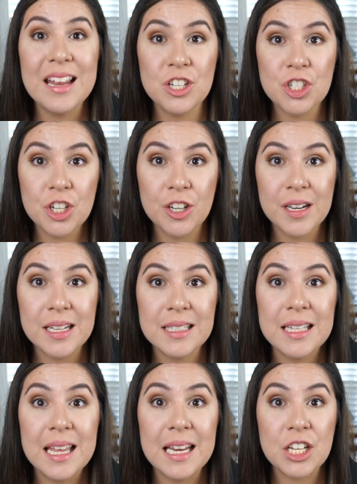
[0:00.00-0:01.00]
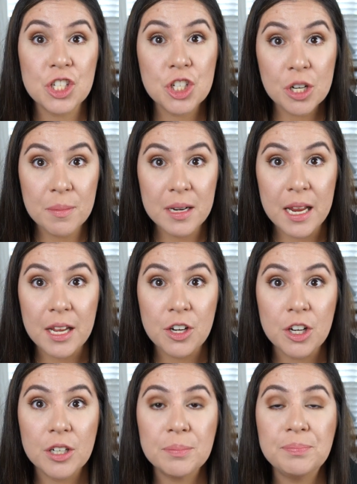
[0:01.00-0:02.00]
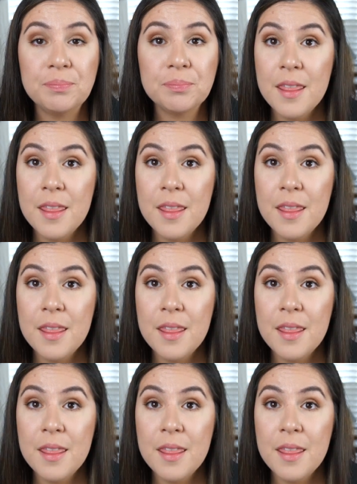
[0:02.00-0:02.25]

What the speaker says: insurance, an exterminator.